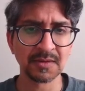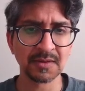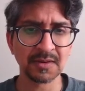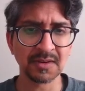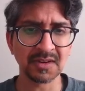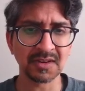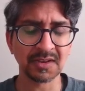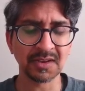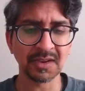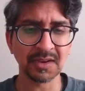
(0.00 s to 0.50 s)

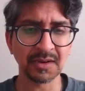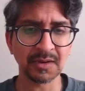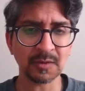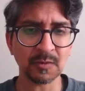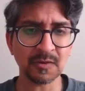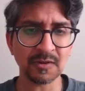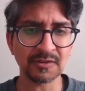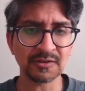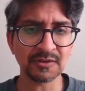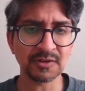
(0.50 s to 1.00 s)
Again, a
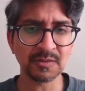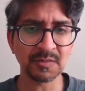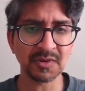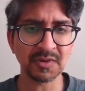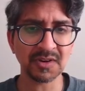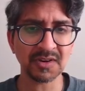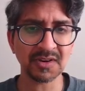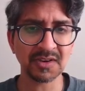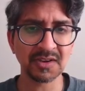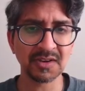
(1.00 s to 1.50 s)
question
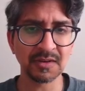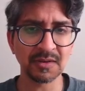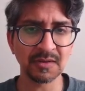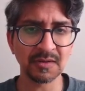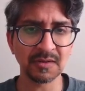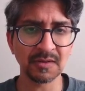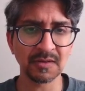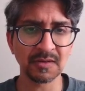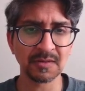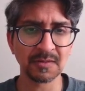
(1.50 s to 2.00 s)
mark
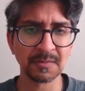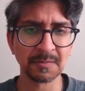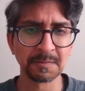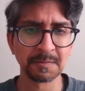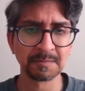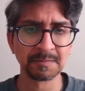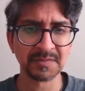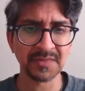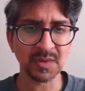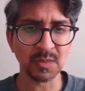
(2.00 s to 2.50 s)
here.
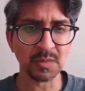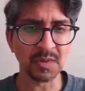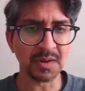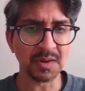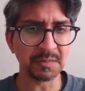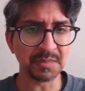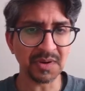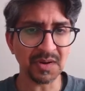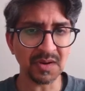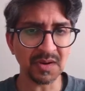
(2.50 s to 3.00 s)

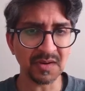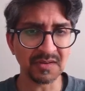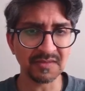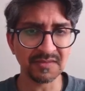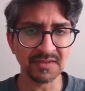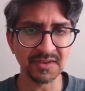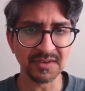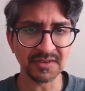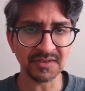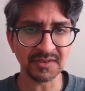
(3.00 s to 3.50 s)
What part
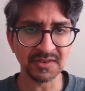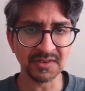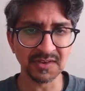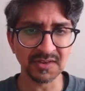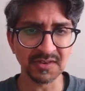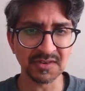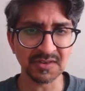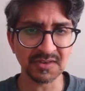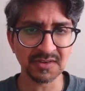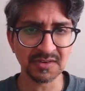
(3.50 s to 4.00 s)
of this
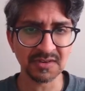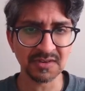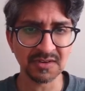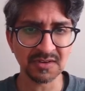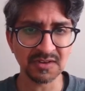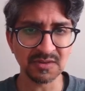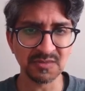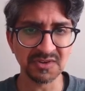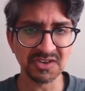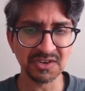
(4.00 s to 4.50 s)
is
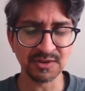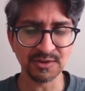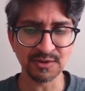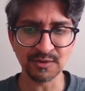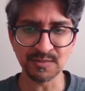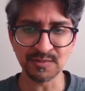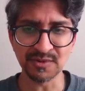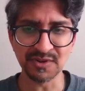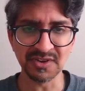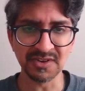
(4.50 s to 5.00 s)
to be
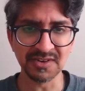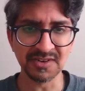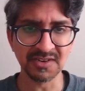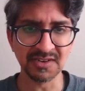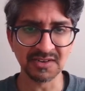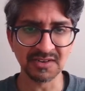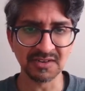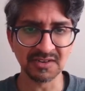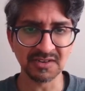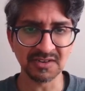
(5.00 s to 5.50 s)
interpreted
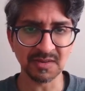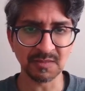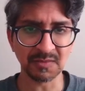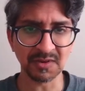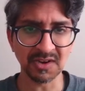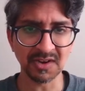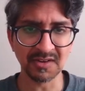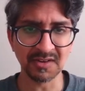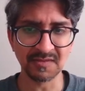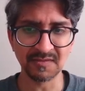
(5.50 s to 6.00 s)
in some
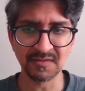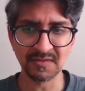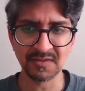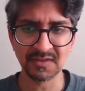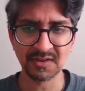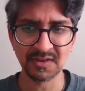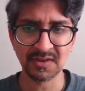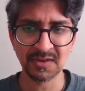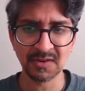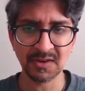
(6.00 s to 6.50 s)
kind of
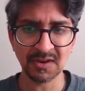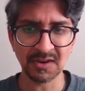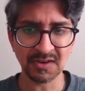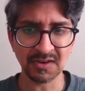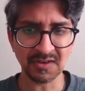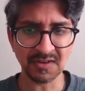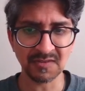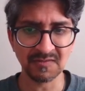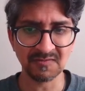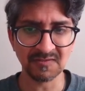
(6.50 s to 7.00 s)

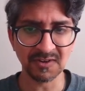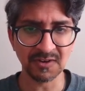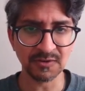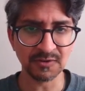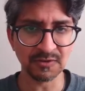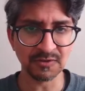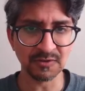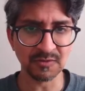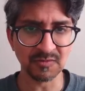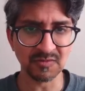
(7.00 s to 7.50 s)

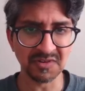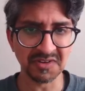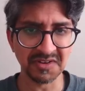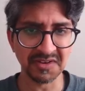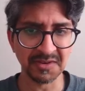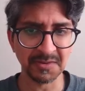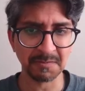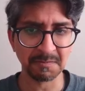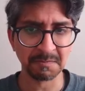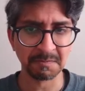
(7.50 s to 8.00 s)
unconventional
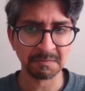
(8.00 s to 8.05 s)
way?